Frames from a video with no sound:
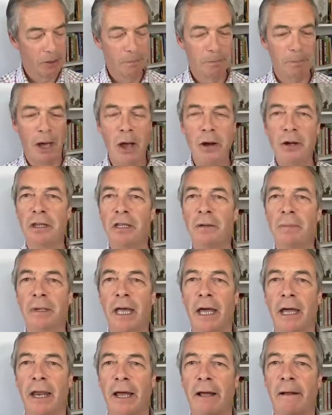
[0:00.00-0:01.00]
but only the
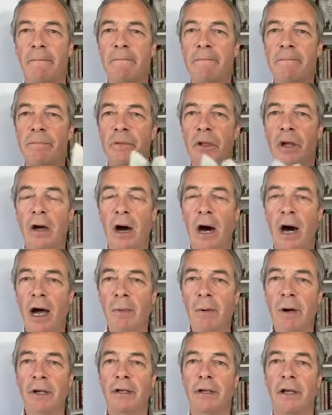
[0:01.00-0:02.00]
beginning. I
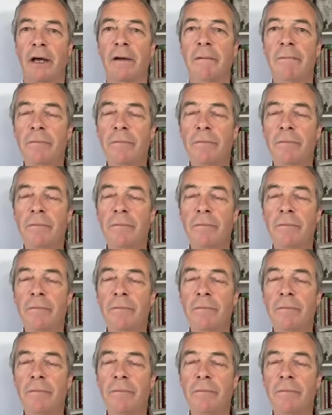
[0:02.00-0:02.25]
wonder,